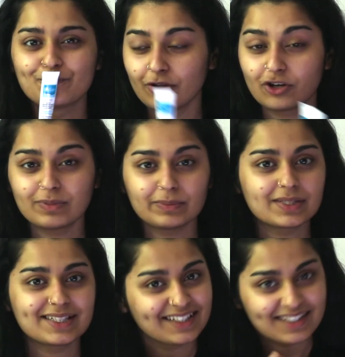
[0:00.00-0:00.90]
A lot of people
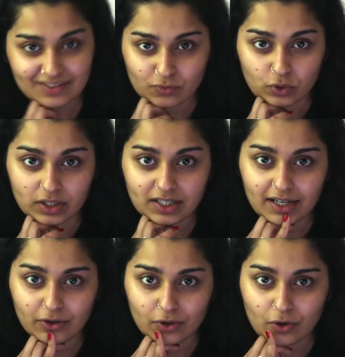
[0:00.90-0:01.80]
say it doesn't work.
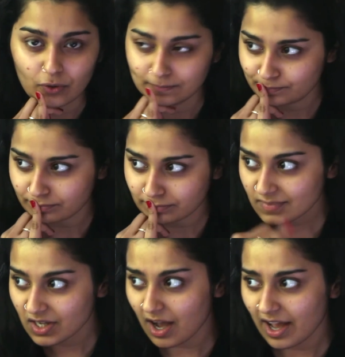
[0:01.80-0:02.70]
I don't know.
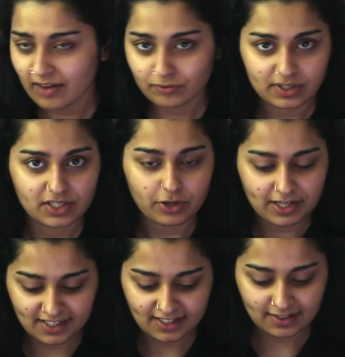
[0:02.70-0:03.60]
I have really dry
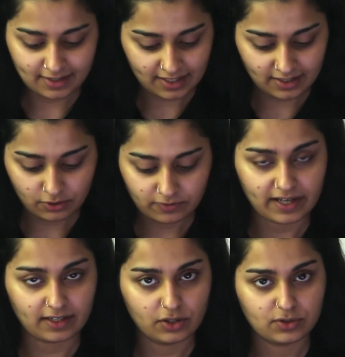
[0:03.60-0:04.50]
skin, and I do
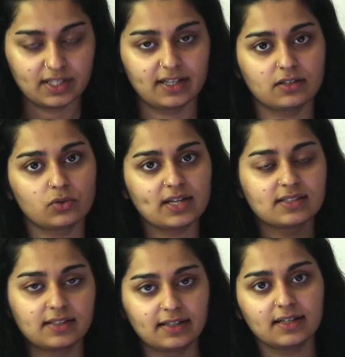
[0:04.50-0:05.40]
find using it twice
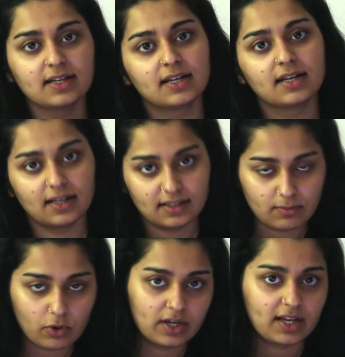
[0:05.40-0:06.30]
a day, in the
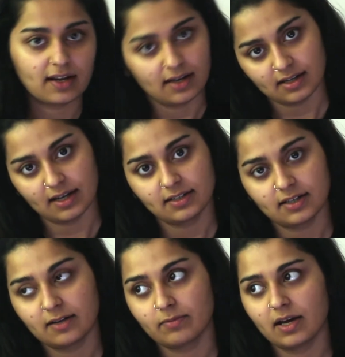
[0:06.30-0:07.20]
morning and at
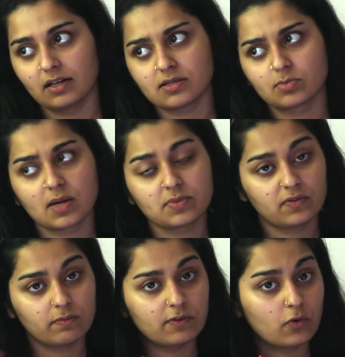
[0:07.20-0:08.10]
nighttime, and sometimes
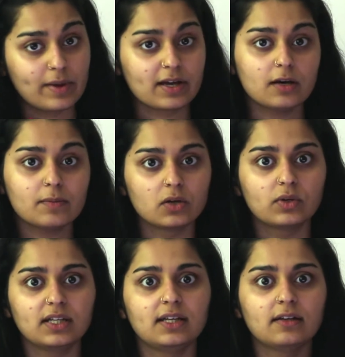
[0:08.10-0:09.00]
even before makeup. It
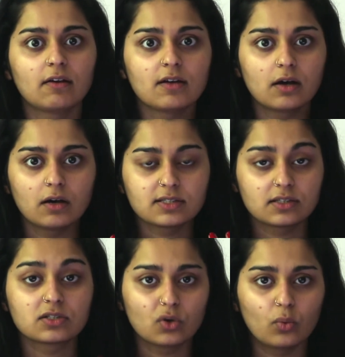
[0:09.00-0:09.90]
really
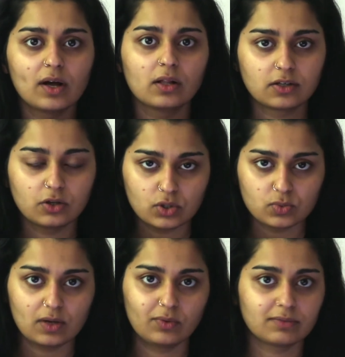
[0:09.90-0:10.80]
sits so well, it goes
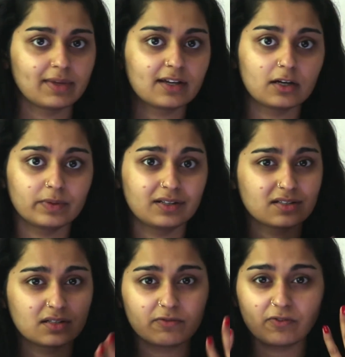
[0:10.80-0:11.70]
well with makeup, it
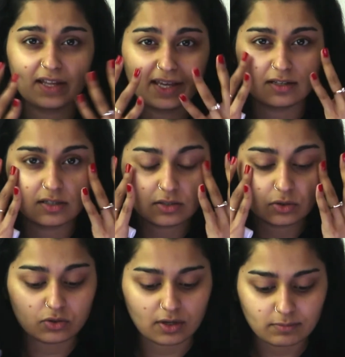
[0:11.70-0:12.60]
doesn't flake, it doesn't
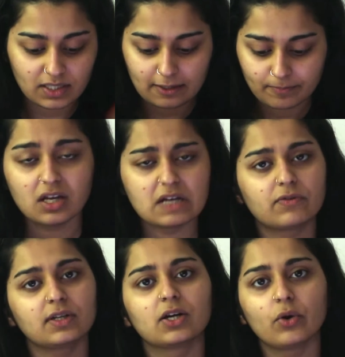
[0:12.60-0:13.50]
look crumbly. If
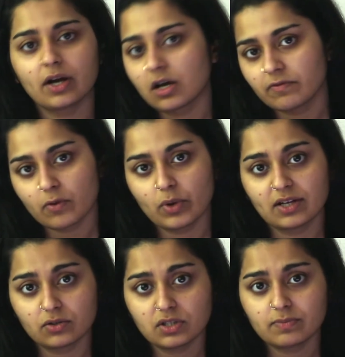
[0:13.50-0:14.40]
you're really going out of your way
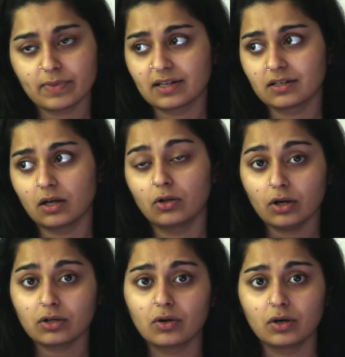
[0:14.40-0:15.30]
to spend a
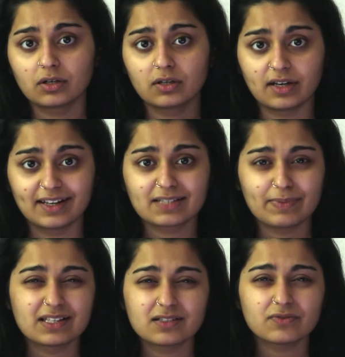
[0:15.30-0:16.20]
lot on an
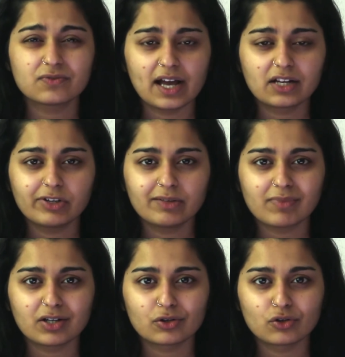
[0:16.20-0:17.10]
expensive eye cream,
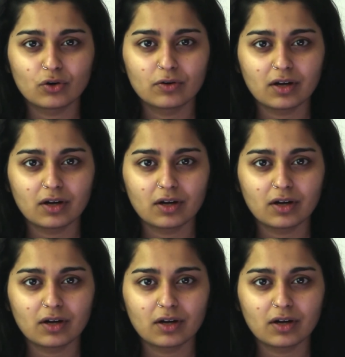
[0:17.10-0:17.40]
I don't know.